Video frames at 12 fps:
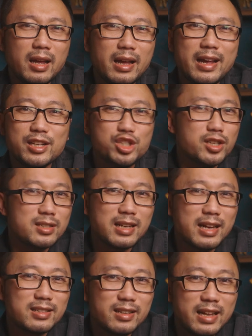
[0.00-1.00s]
And just
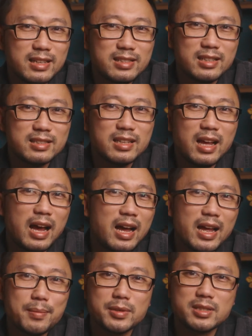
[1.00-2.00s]
like the lenses, I
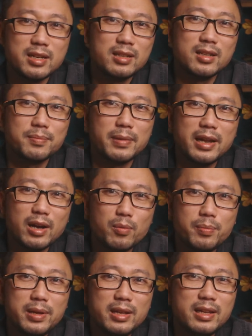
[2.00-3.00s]
have a ton of
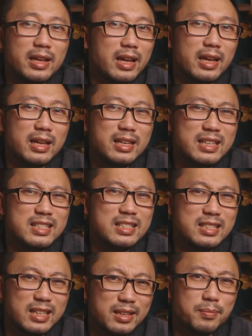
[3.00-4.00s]

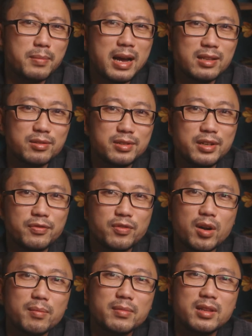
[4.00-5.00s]
LPE6 battery
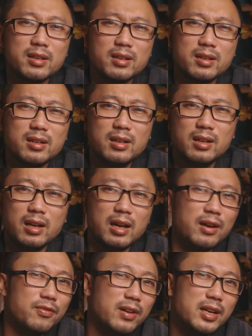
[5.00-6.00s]
from the
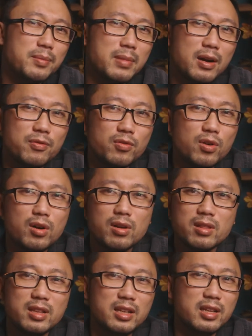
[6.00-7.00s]
5D Mark
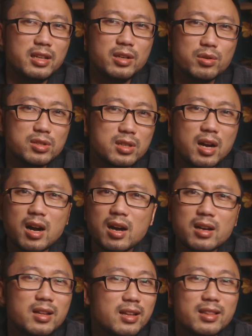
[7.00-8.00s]
IV, the EOS
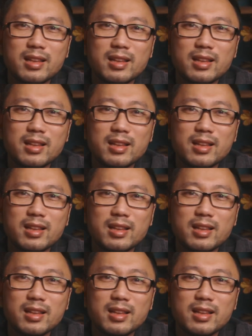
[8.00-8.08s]
R,